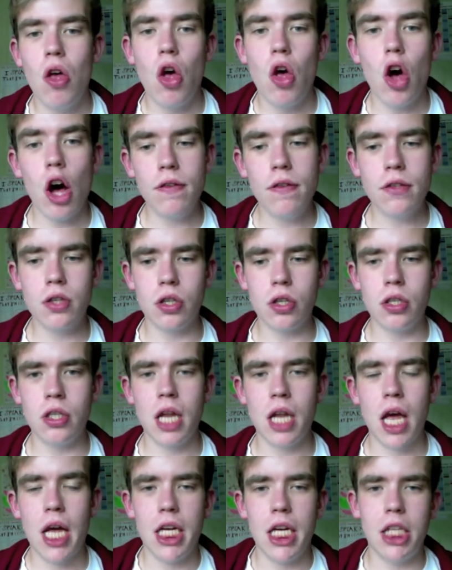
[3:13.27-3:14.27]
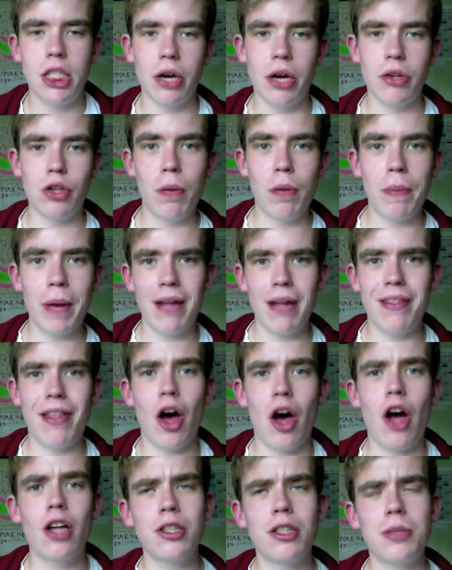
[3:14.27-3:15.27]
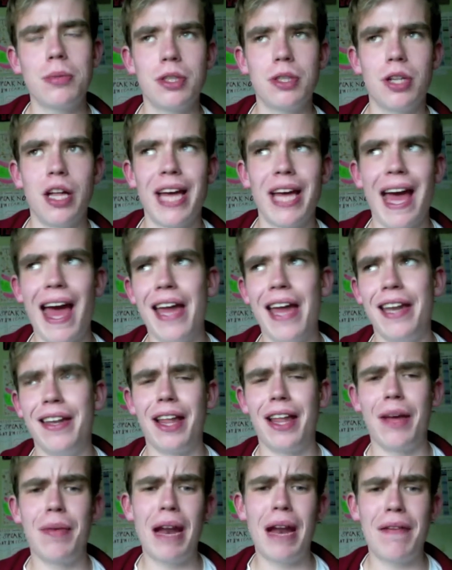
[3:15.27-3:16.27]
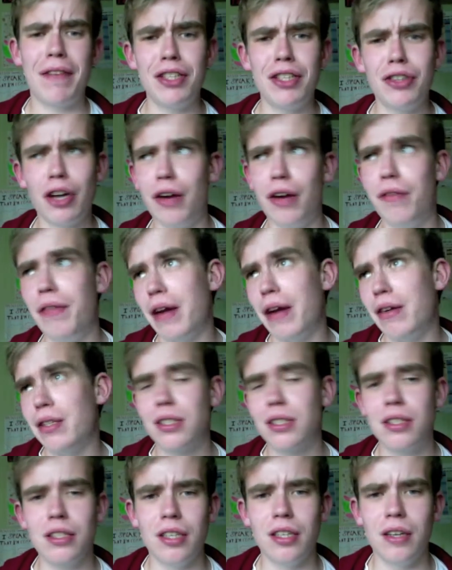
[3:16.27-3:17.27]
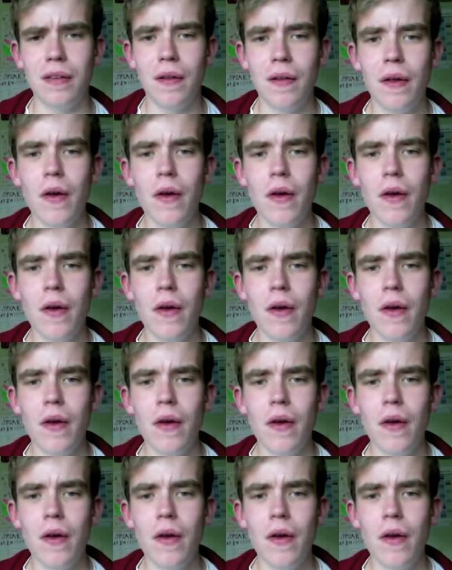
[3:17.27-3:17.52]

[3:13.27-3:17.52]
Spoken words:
all of a sudden, he shows up in the hospital again, like whatever, he drove there, it's cool.